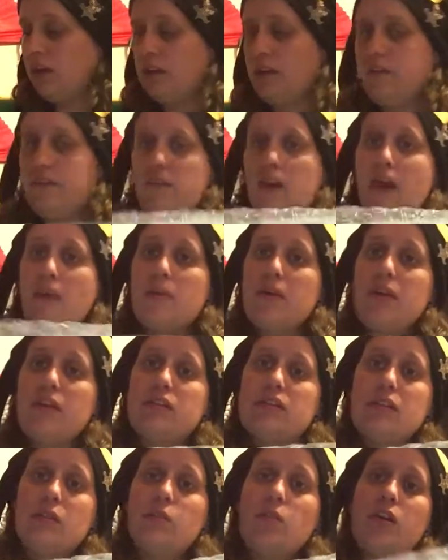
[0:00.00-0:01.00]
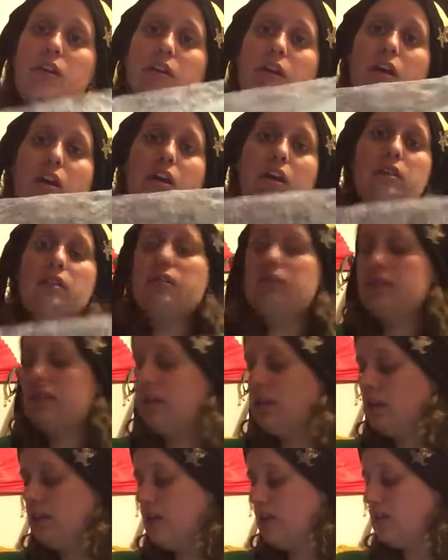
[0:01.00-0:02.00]
fabrics and whatnot,
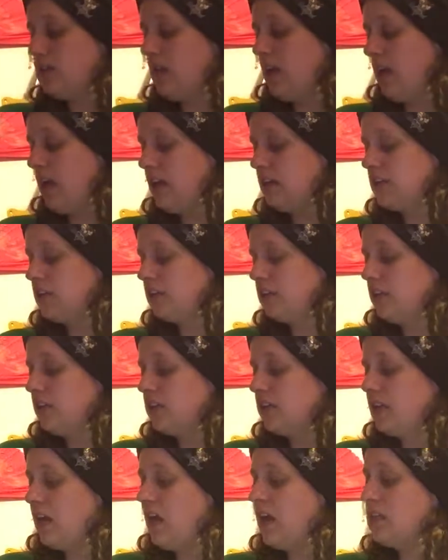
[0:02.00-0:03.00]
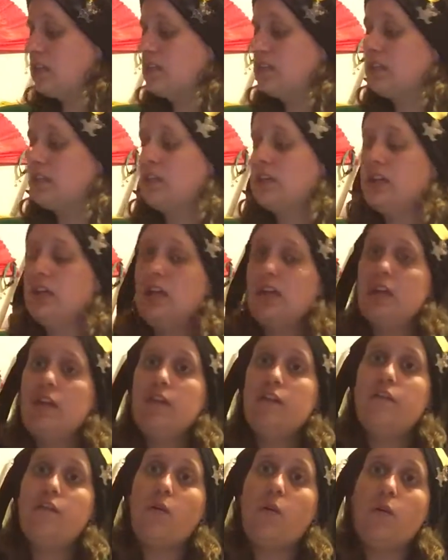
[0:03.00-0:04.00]
because I had to learn that
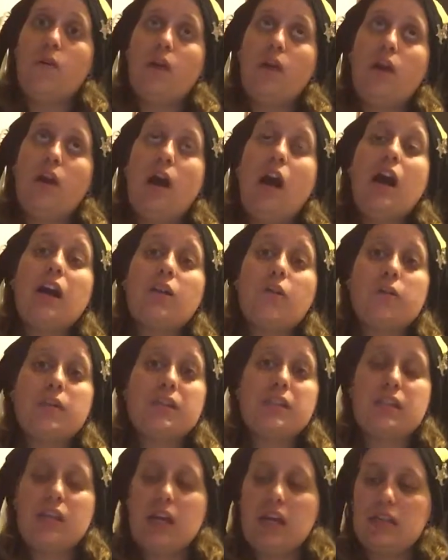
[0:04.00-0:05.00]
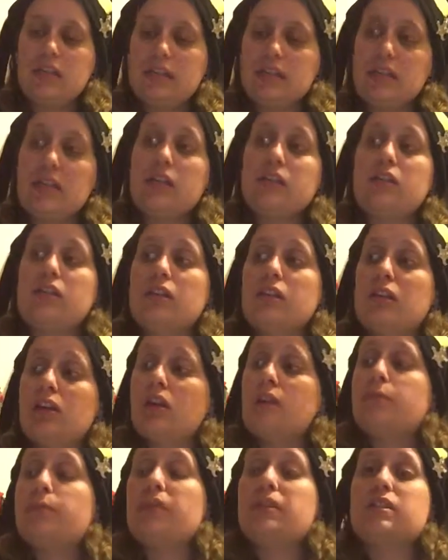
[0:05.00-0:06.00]
for Aqua's dance, and I took
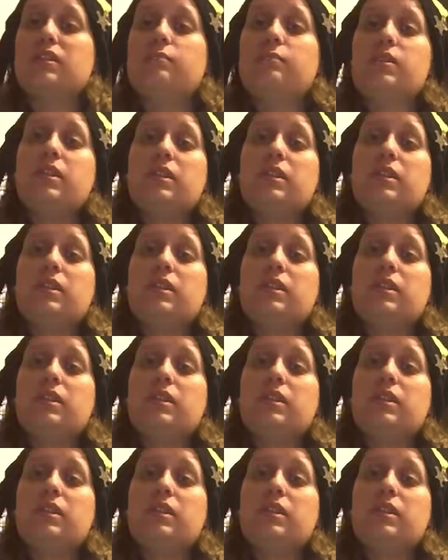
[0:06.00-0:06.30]
bits and